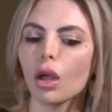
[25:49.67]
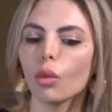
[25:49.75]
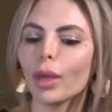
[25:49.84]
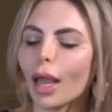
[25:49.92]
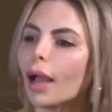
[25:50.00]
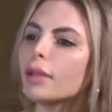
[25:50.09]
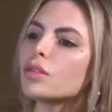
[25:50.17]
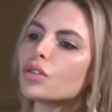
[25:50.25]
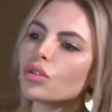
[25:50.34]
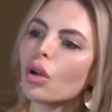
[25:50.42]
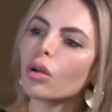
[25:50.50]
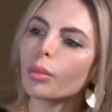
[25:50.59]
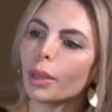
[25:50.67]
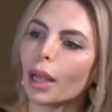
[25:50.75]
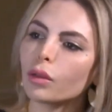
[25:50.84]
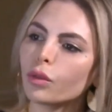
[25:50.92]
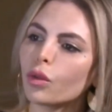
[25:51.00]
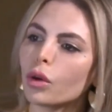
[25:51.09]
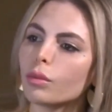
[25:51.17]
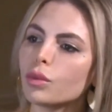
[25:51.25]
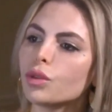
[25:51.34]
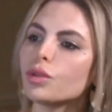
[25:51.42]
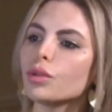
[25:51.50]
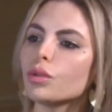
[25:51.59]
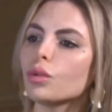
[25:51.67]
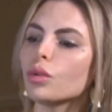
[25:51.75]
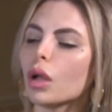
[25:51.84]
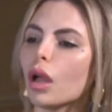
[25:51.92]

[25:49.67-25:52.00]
we had a strong platform to